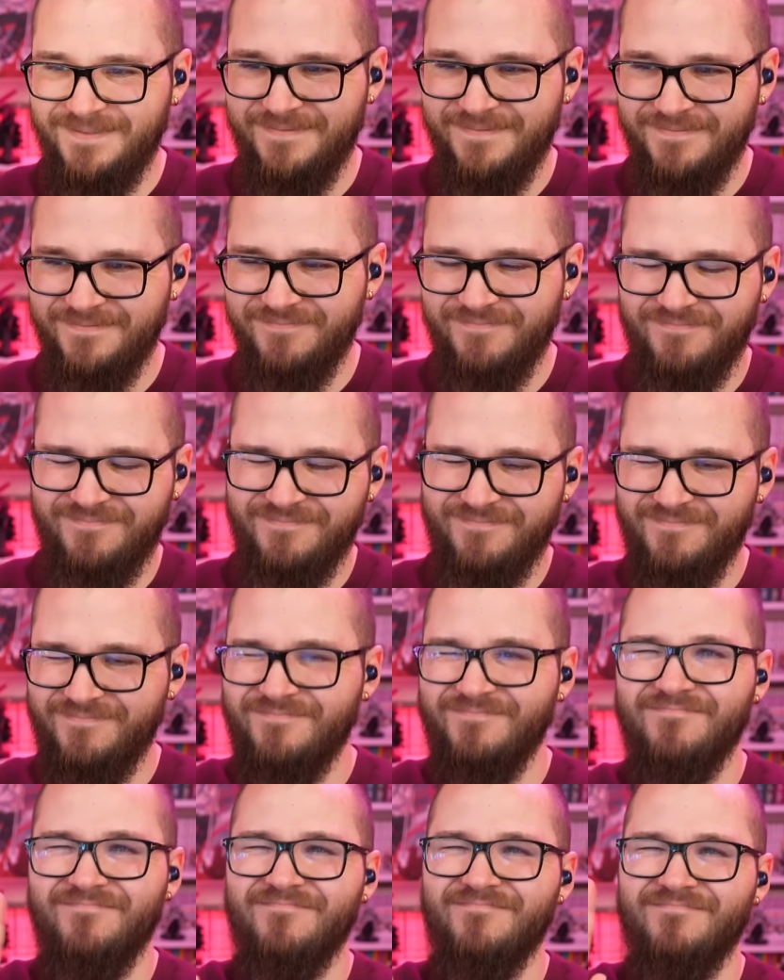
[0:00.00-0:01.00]

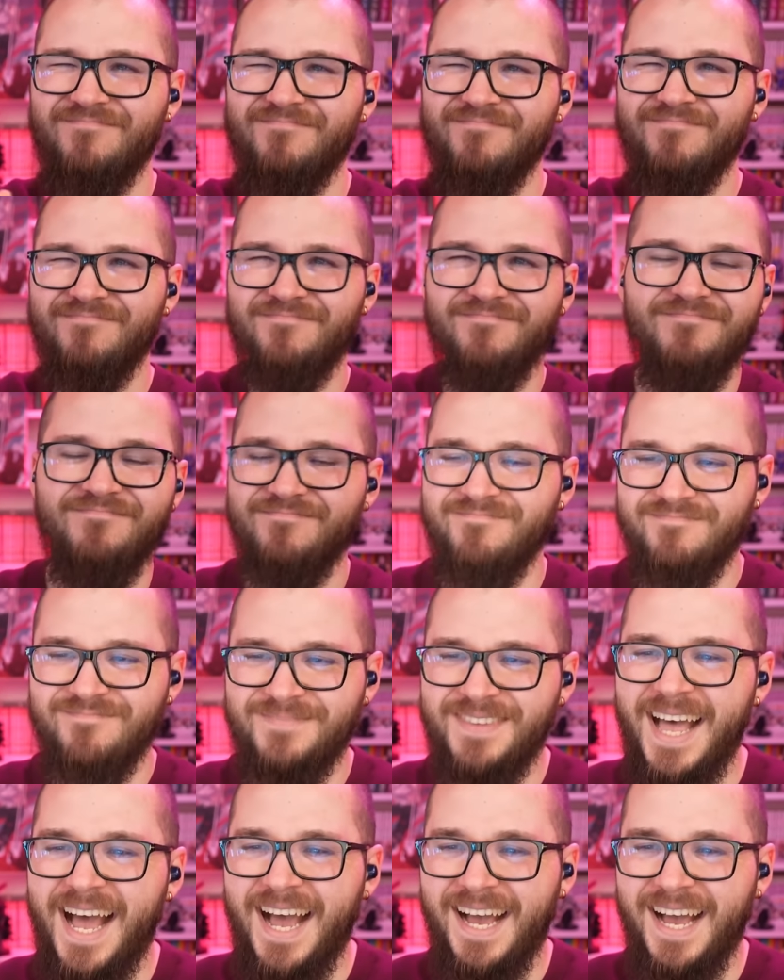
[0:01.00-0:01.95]
Nobody speaks.